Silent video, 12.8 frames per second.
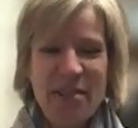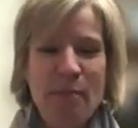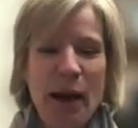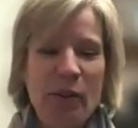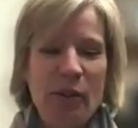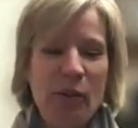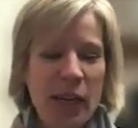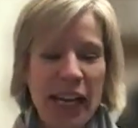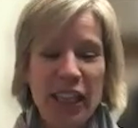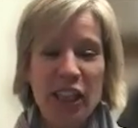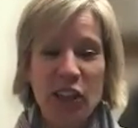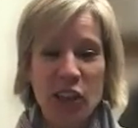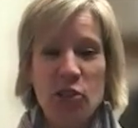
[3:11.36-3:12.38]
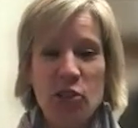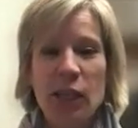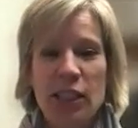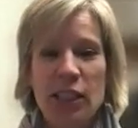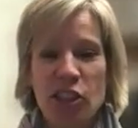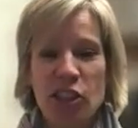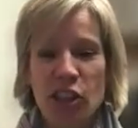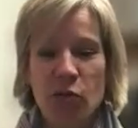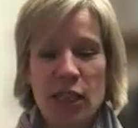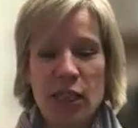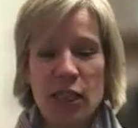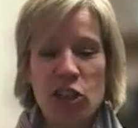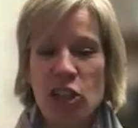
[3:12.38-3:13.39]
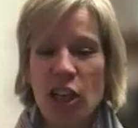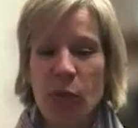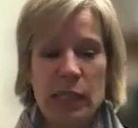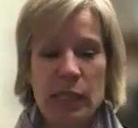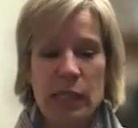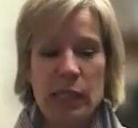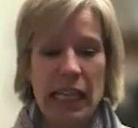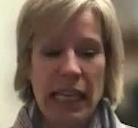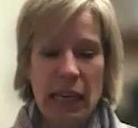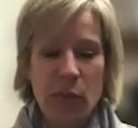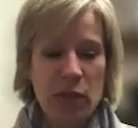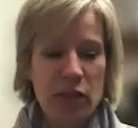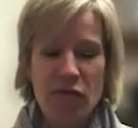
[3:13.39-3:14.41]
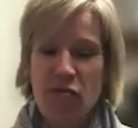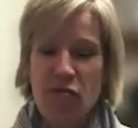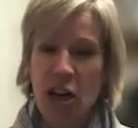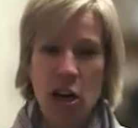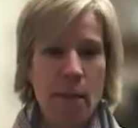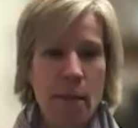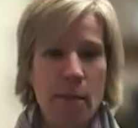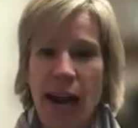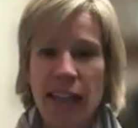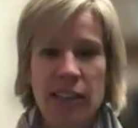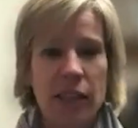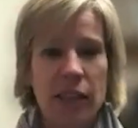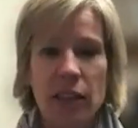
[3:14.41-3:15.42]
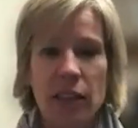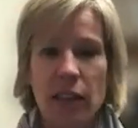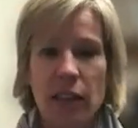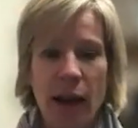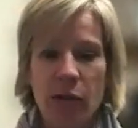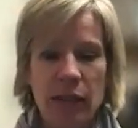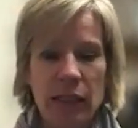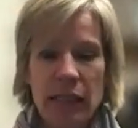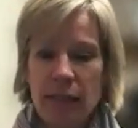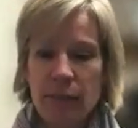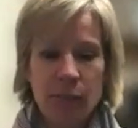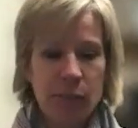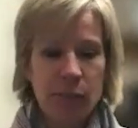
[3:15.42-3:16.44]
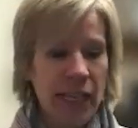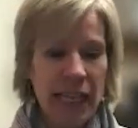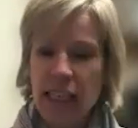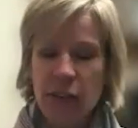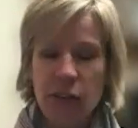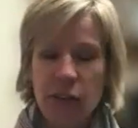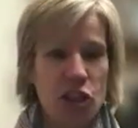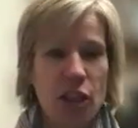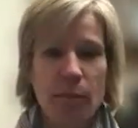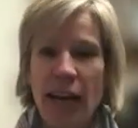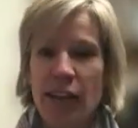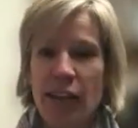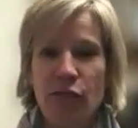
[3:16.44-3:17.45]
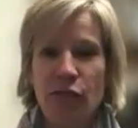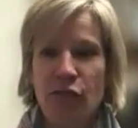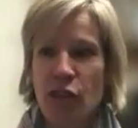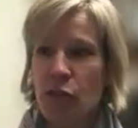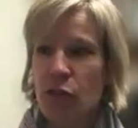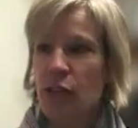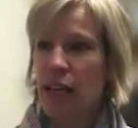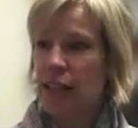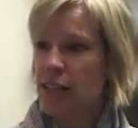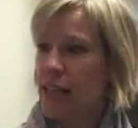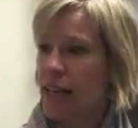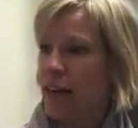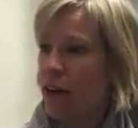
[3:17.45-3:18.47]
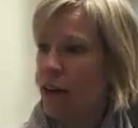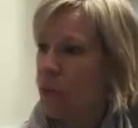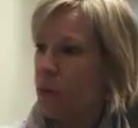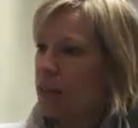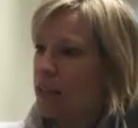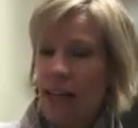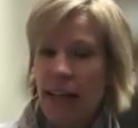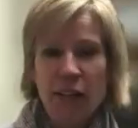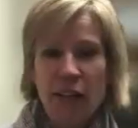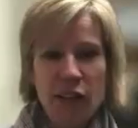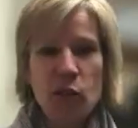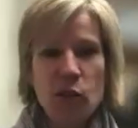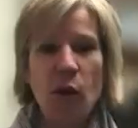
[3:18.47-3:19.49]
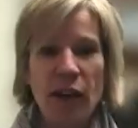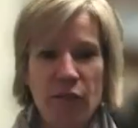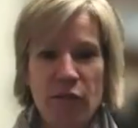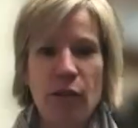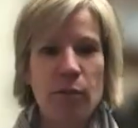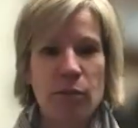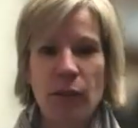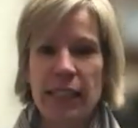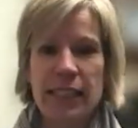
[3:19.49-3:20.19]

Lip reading: But what I learned when I started researching was that he was very practical about needing a G minor fugue and saying, oh, well, this one from